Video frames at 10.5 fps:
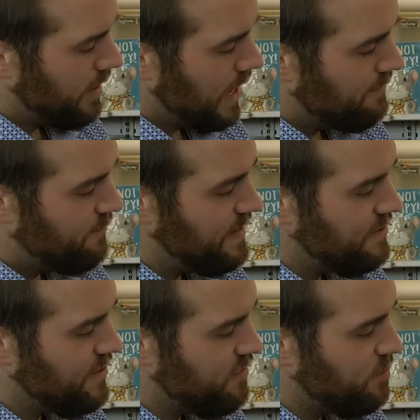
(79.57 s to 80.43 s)
I
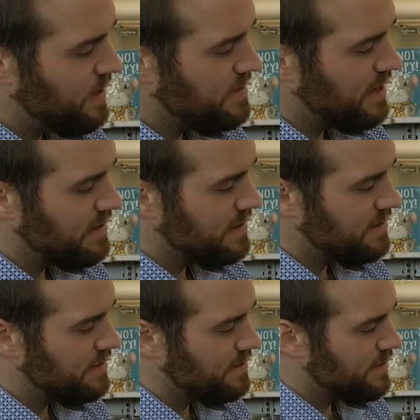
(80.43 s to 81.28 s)
finish everybody's
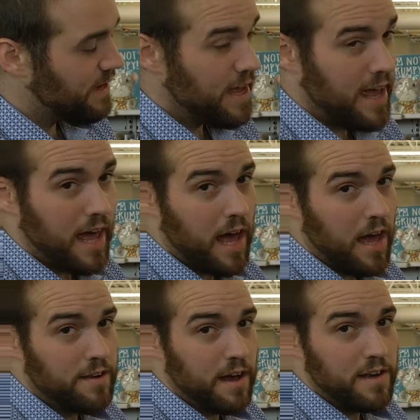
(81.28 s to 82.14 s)
sentences.
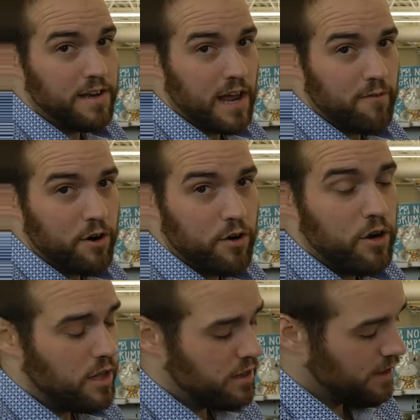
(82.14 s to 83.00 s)
And I never
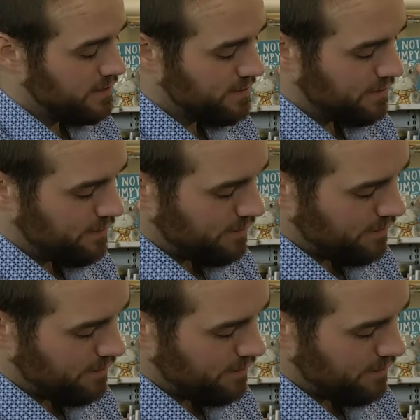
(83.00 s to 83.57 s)
listen.